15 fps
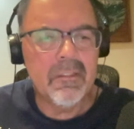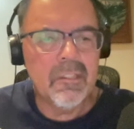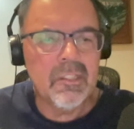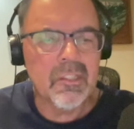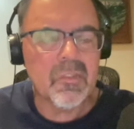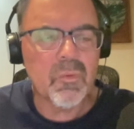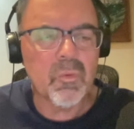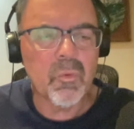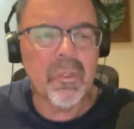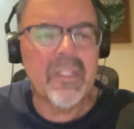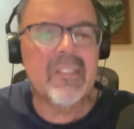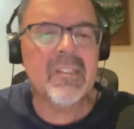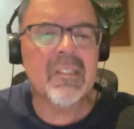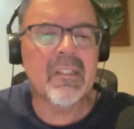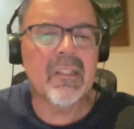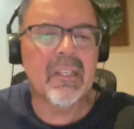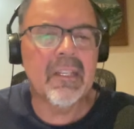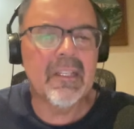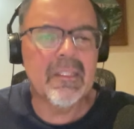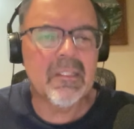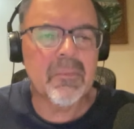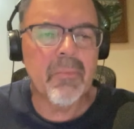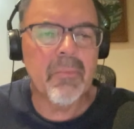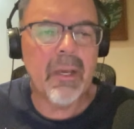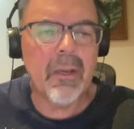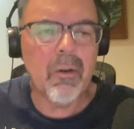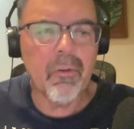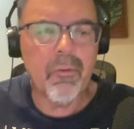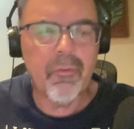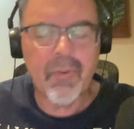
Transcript: just recently, as a matter of